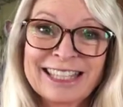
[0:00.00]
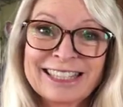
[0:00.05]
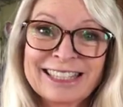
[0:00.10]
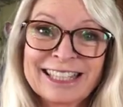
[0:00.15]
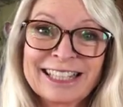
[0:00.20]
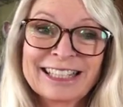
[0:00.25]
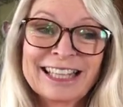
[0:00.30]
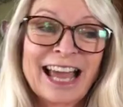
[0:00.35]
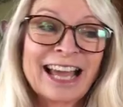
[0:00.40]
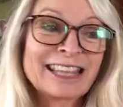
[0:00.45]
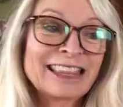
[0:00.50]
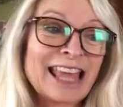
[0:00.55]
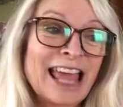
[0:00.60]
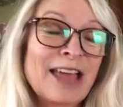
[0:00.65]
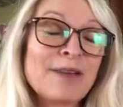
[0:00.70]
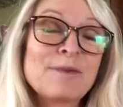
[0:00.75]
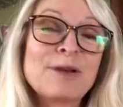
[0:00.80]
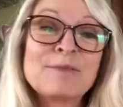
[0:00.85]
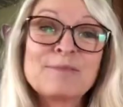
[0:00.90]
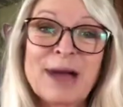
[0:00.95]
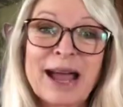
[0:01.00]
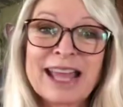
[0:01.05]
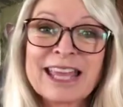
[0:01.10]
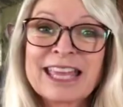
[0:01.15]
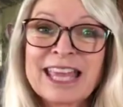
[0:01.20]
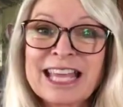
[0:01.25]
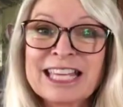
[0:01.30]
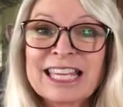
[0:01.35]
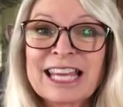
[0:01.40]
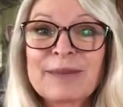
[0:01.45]
Like that, and by
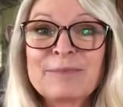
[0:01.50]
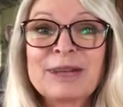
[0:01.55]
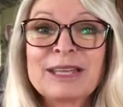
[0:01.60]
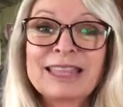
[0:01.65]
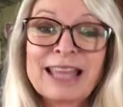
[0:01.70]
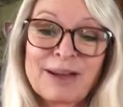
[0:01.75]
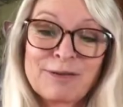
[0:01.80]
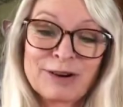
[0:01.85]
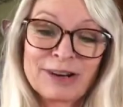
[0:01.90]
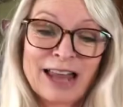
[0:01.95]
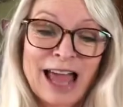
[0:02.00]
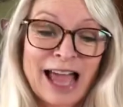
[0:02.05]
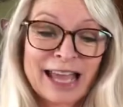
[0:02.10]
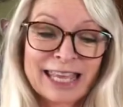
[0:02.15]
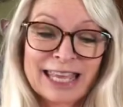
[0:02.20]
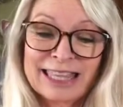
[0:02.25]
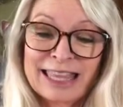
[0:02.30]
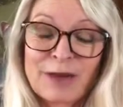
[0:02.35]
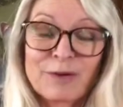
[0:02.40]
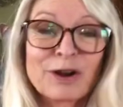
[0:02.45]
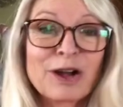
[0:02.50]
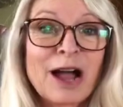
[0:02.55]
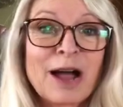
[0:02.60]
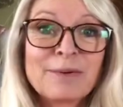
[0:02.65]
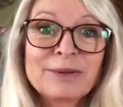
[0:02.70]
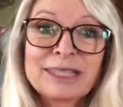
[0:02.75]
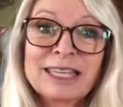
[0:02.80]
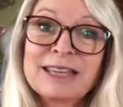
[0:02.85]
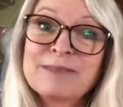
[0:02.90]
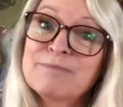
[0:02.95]
engaging, I mean they were liking, they were
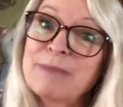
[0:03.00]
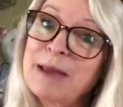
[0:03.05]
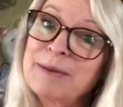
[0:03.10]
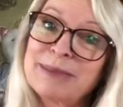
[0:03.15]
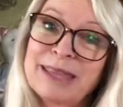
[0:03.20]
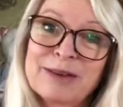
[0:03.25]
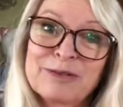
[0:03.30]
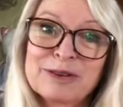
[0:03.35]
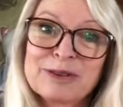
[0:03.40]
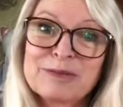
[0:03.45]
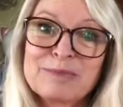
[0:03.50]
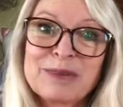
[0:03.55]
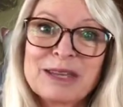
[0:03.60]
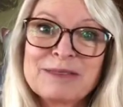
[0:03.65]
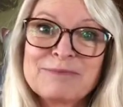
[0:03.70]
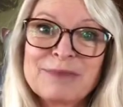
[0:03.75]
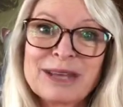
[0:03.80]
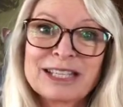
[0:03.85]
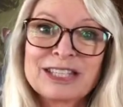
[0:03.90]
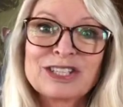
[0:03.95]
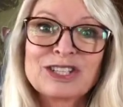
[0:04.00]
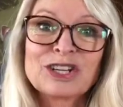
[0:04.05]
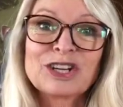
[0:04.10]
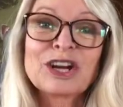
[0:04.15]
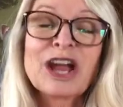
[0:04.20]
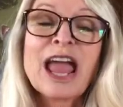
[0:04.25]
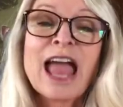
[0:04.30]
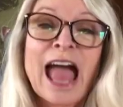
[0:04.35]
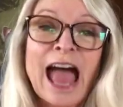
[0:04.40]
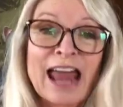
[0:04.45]
commenting, maybe they were with me in Messenger.
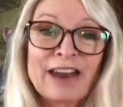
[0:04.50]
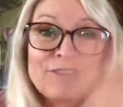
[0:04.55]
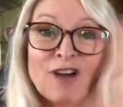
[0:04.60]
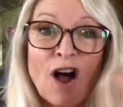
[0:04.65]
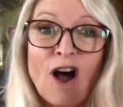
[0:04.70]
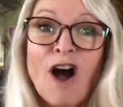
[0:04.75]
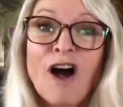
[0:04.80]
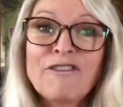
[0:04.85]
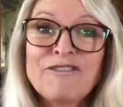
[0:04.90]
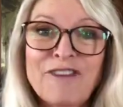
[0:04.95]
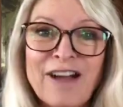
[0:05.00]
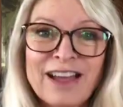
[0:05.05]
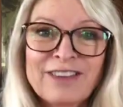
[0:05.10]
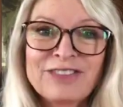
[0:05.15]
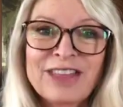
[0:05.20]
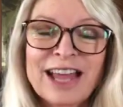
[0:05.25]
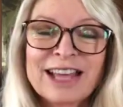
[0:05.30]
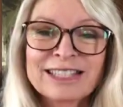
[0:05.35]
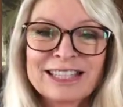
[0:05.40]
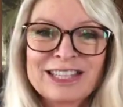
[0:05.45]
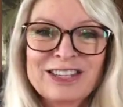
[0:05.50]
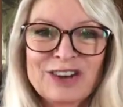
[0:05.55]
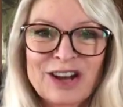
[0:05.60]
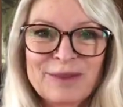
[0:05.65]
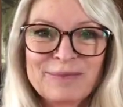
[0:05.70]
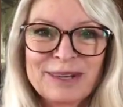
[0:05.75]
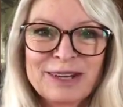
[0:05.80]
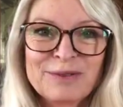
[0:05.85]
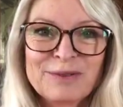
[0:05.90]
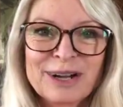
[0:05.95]
Out of all 5,000, you know how many
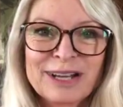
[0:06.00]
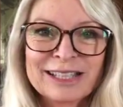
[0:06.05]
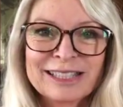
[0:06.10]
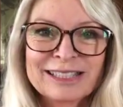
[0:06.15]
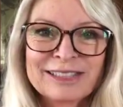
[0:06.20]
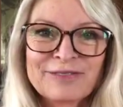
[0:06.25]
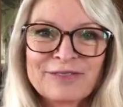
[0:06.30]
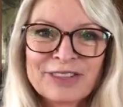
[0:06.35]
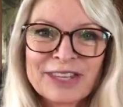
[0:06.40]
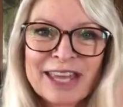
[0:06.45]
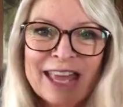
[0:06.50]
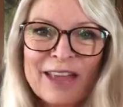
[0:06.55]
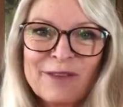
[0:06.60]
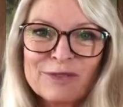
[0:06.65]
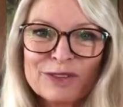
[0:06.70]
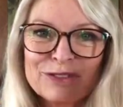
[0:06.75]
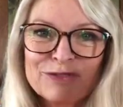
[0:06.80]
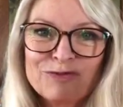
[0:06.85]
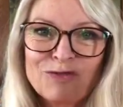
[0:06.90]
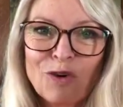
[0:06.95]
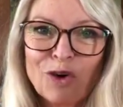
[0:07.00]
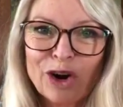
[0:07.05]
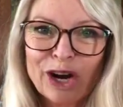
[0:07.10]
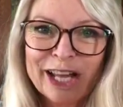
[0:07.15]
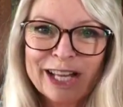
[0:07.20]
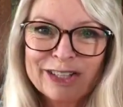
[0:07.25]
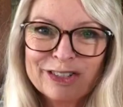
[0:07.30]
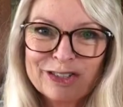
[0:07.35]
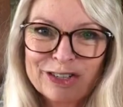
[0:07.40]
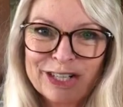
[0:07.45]
it was? It was
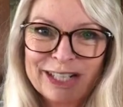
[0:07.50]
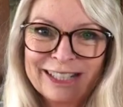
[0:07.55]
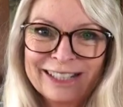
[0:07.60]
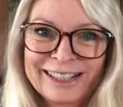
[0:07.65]
400.